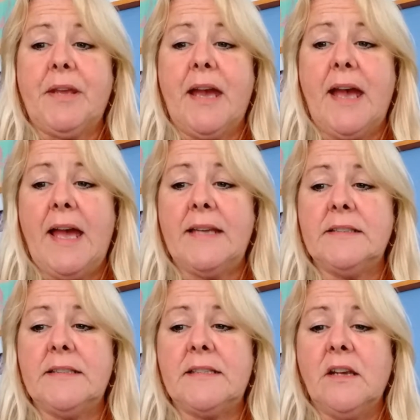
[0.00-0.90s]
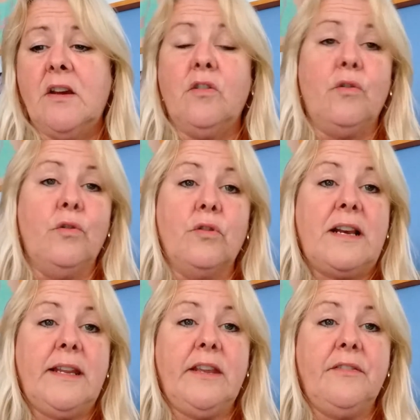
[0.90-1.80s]
your hands or
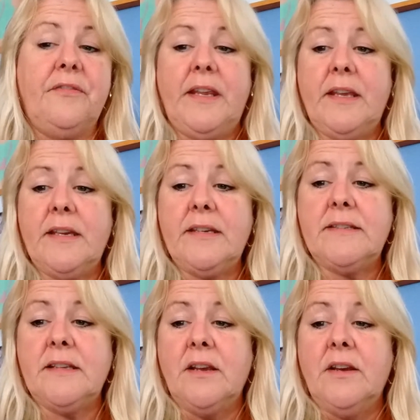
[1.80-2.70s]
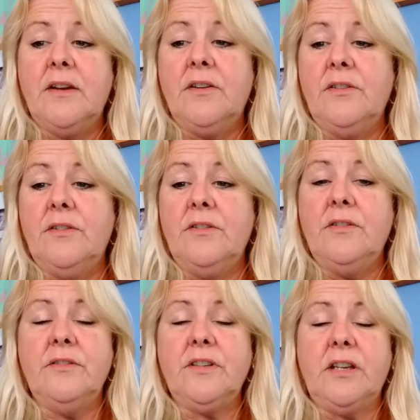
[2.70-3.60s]
click your fingers,
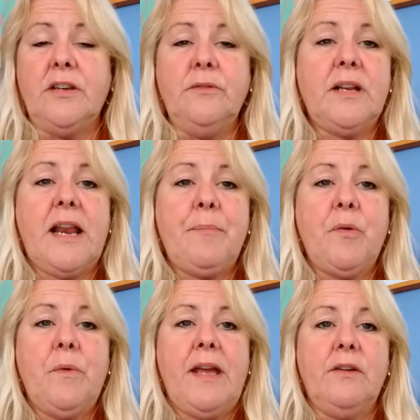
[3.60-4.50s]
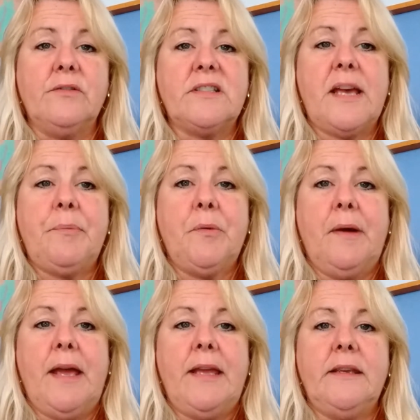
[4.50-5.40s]
or clap away or tap
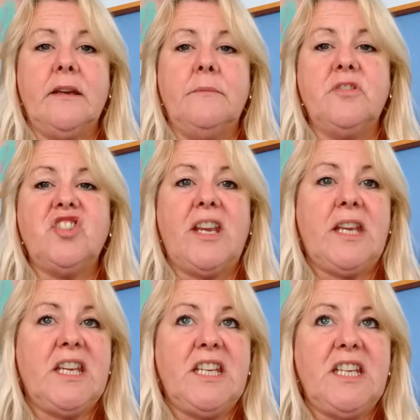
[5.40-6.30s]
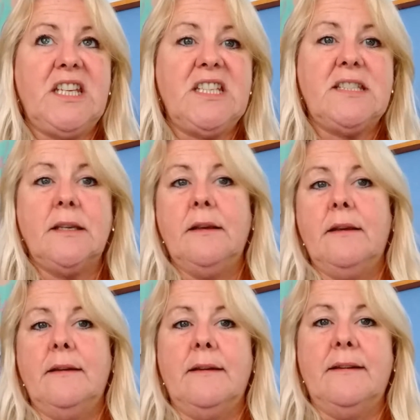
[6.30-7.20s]
away, shake your knees,
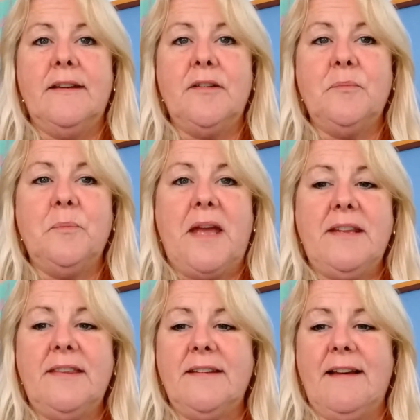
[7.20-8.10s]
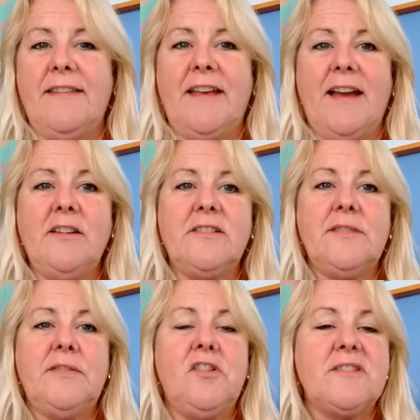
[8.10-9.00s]
anything like that. You look as
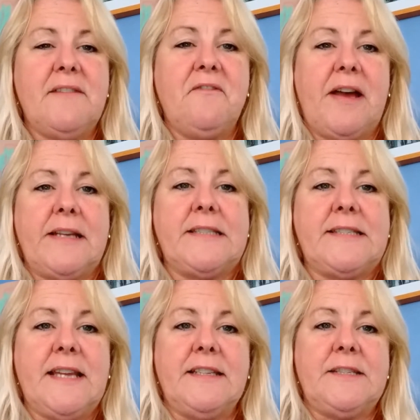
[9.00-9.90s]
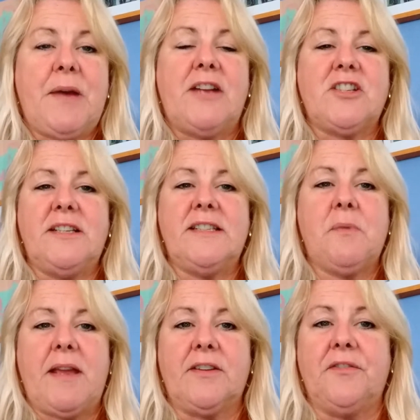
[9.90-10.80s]
if you've got St. Vitus dance, but actually it's
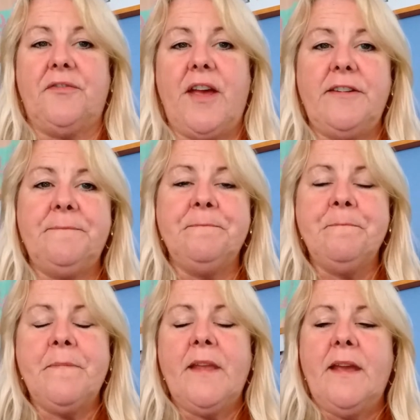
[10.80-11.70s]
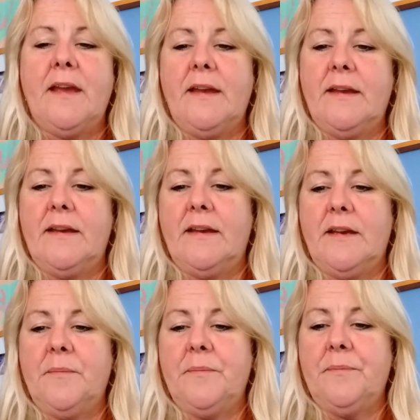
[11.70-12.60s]
quite good fun.
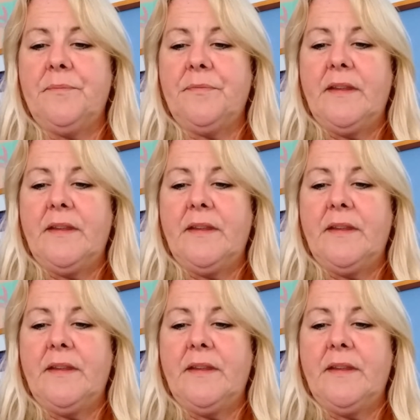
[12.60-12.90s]
And